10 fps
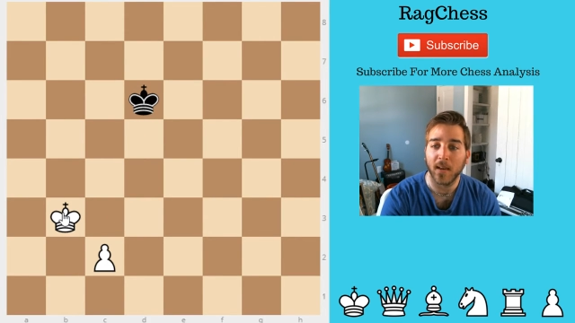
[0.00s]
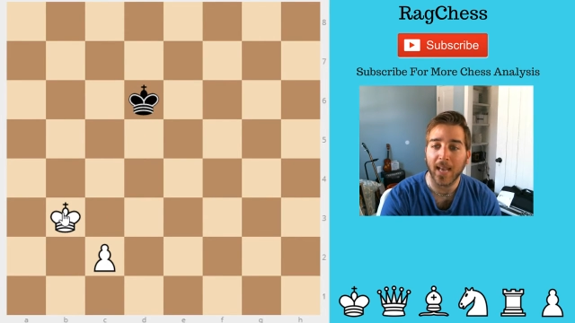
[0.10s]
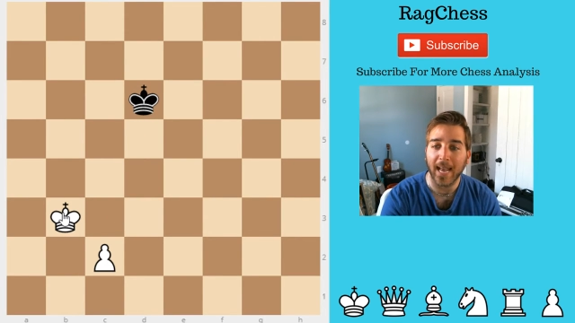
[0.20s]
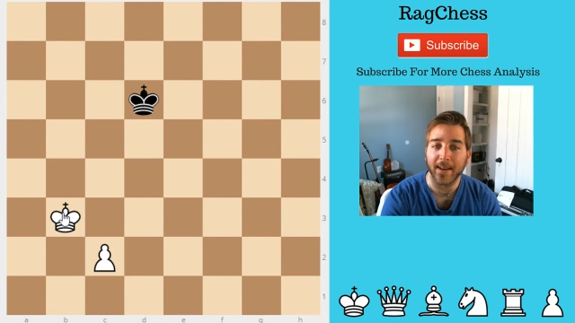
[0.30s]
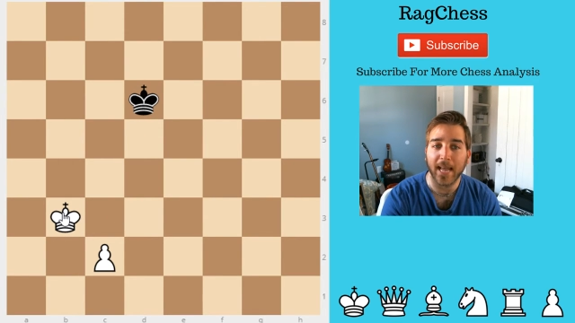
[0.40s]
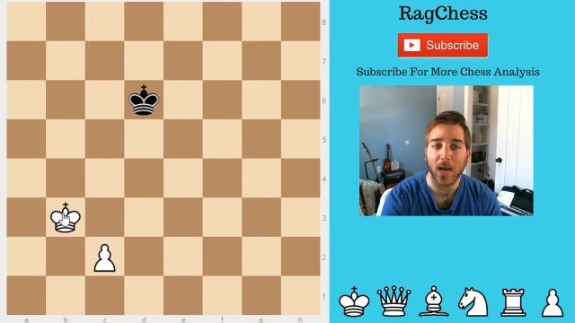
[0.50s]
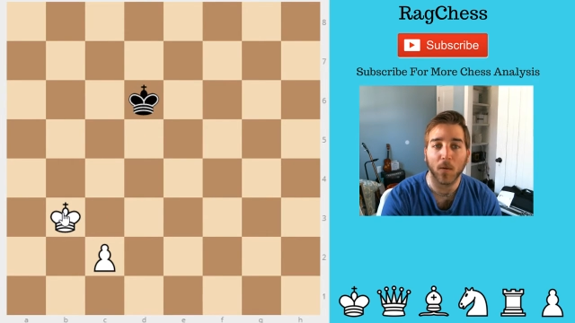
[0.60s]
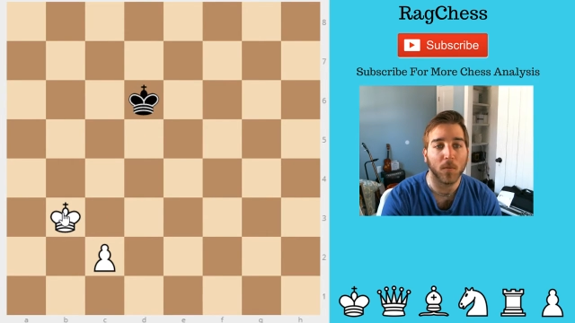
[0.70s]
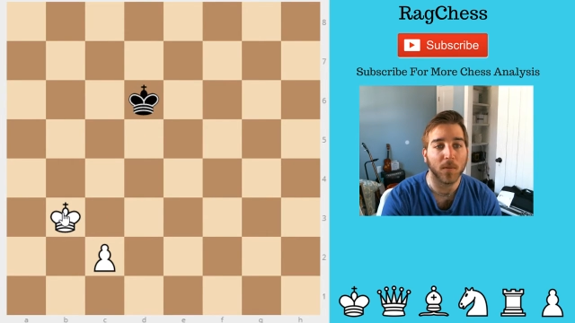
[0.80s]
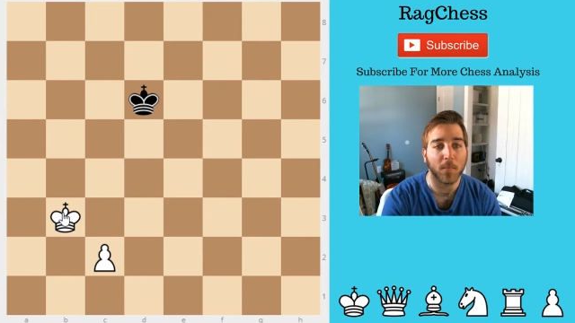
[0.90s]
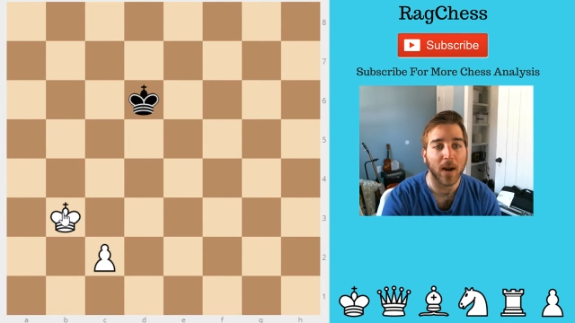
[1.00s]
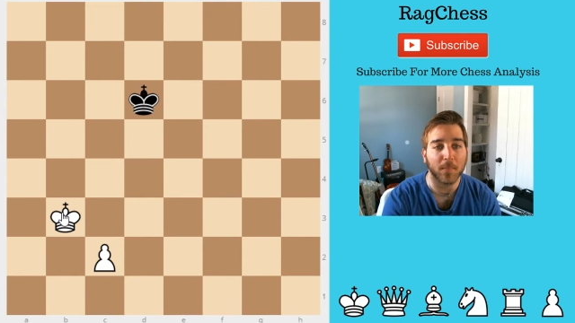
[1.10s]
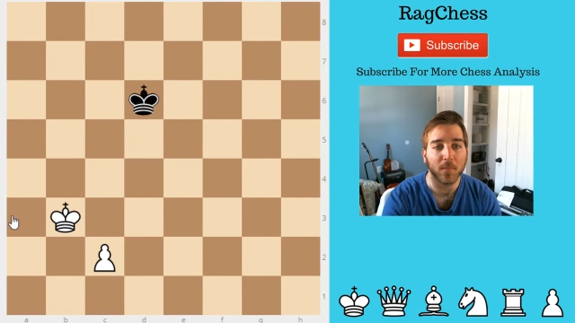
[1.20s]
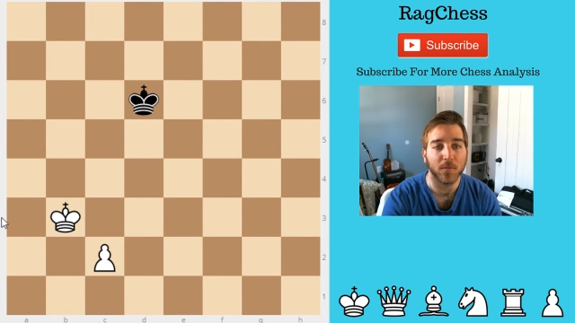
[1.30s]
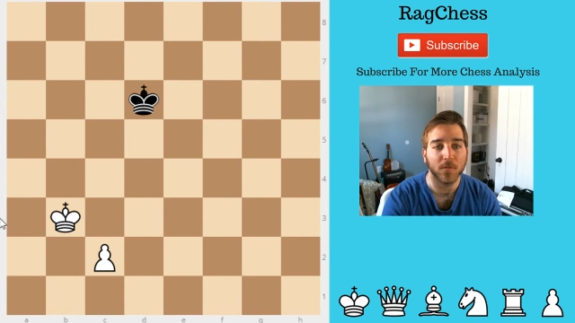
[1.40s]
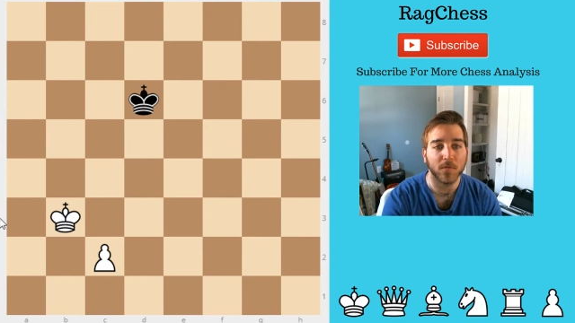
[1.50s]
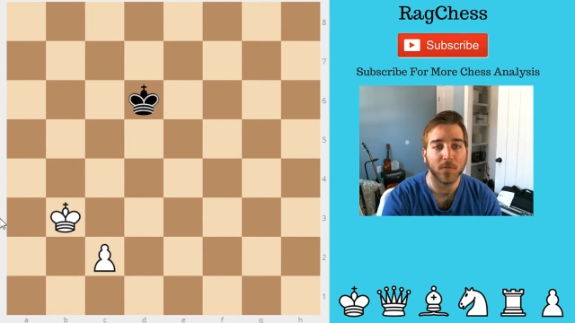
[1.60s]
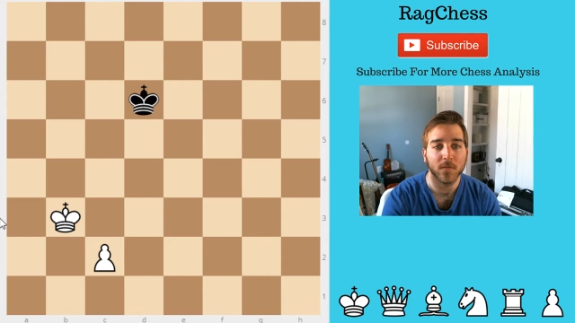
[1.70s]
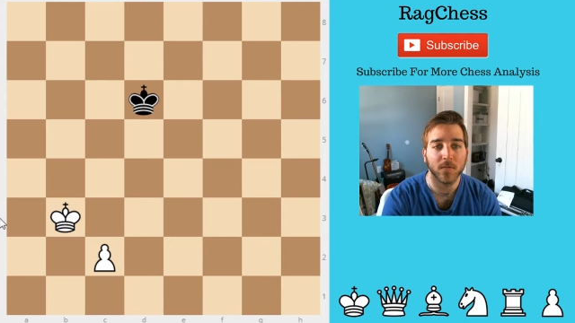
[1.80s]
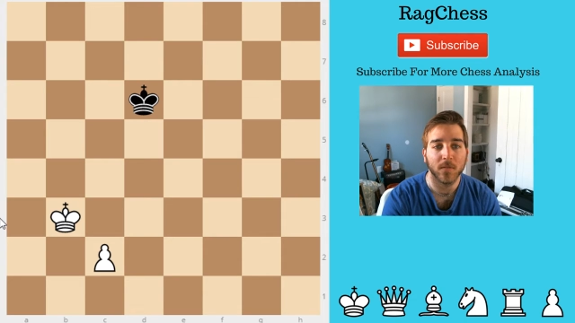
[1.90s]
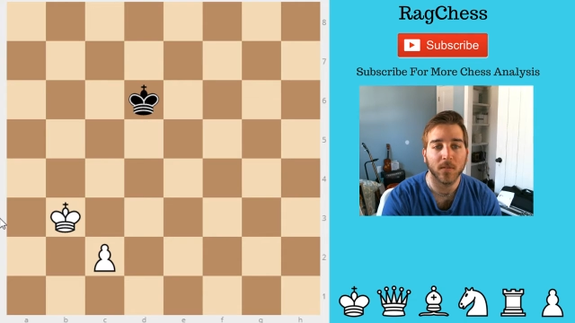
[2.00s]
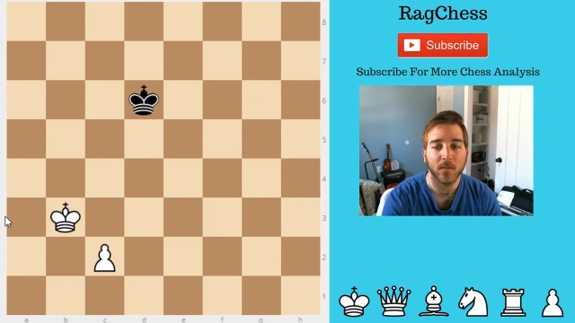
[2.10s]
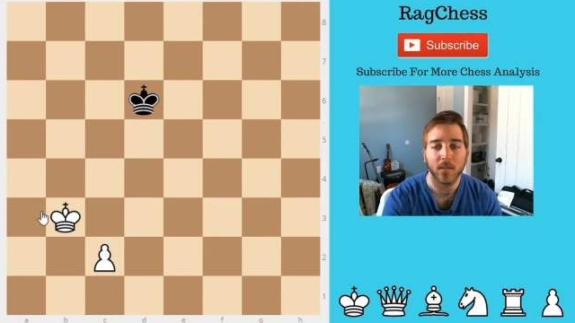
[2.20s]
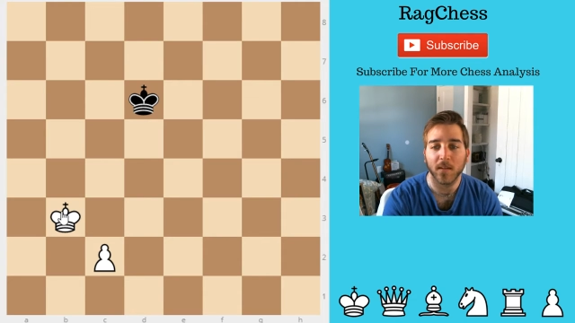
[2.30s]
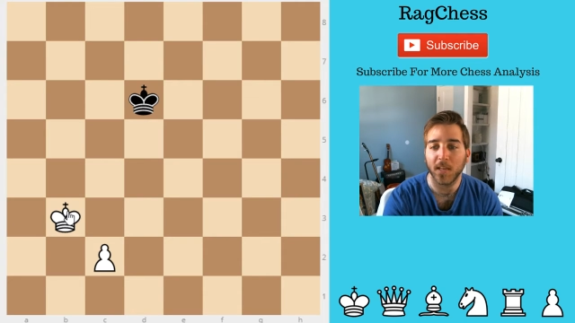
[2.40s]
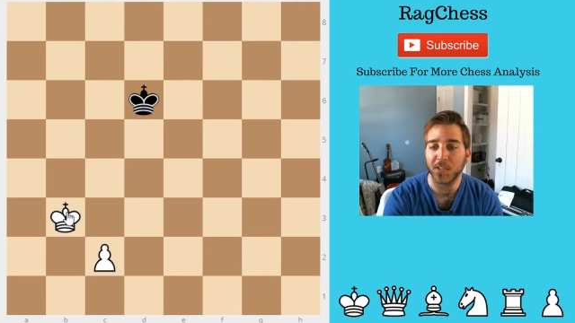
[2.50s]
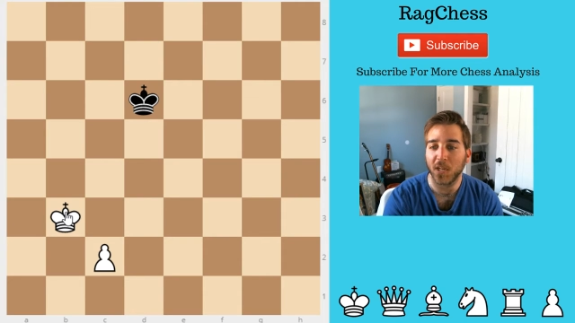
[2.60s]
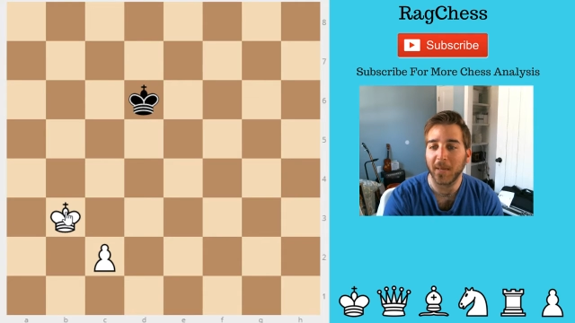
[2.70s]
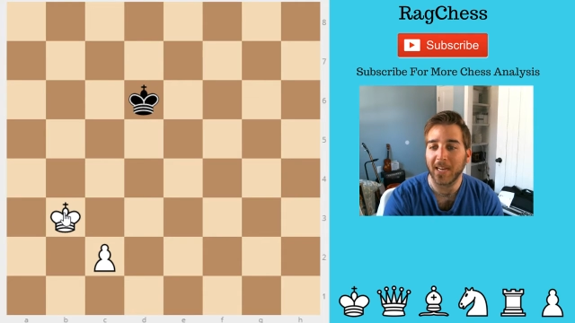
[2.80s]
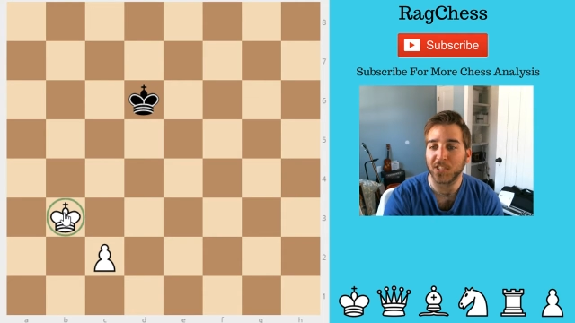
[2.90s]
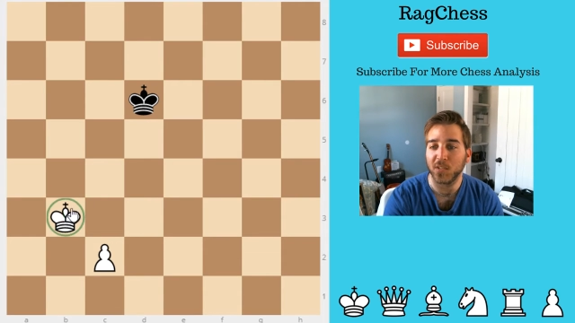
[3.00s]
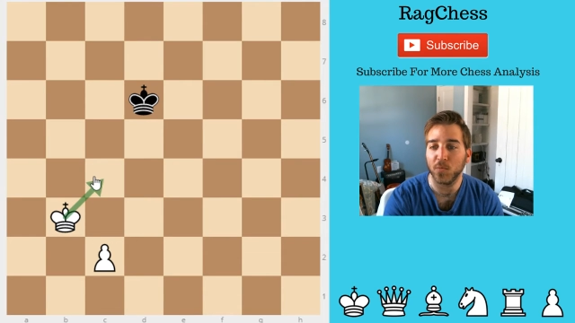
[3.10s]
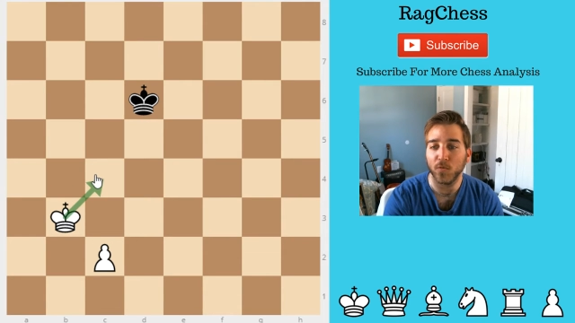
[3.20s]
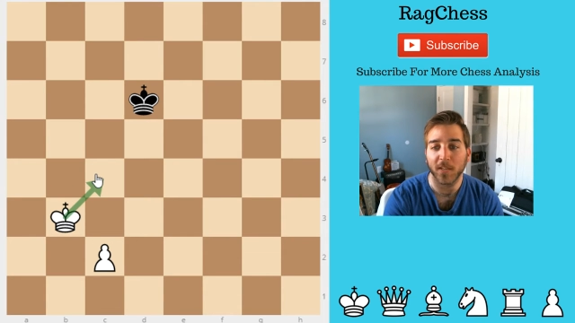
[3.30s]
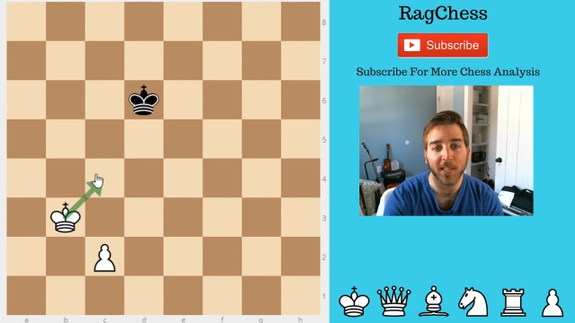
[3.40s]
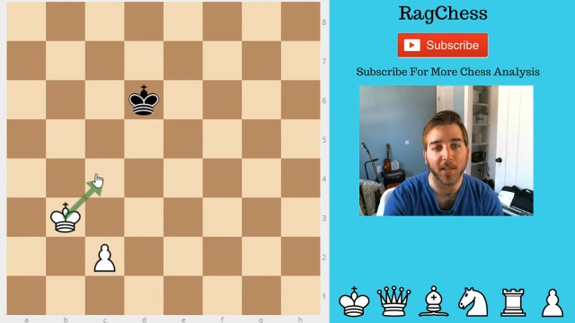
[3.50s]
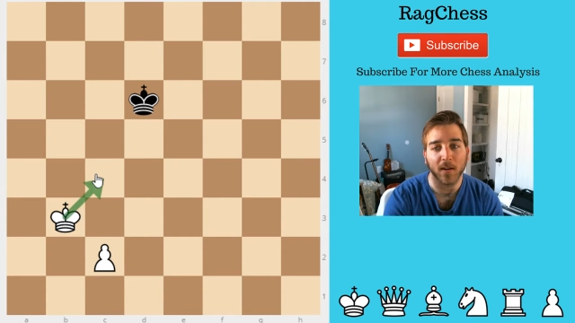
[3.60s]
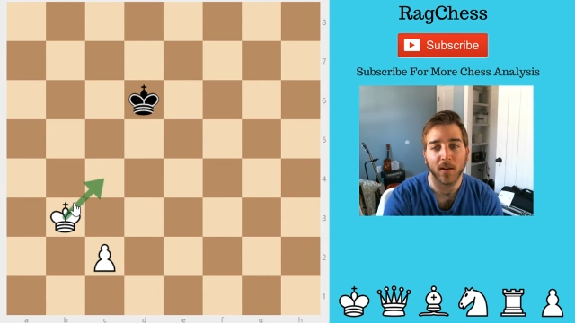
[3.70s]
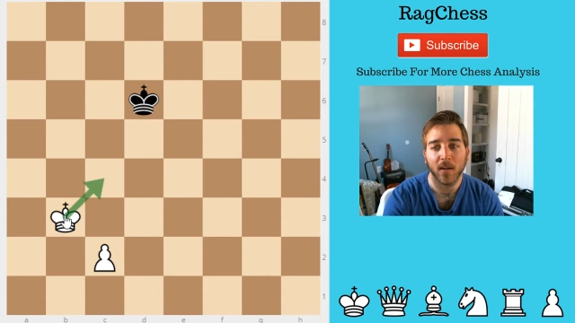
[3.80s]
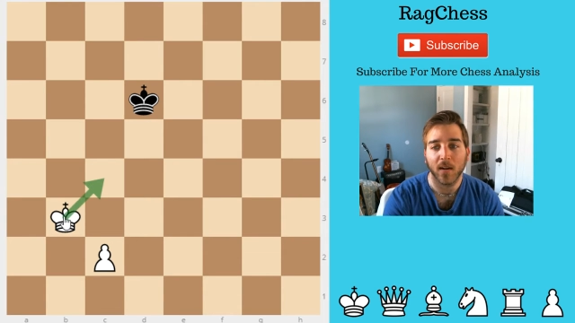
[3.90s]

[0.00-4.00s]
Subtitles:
and now the proper move is going to be actually to move here.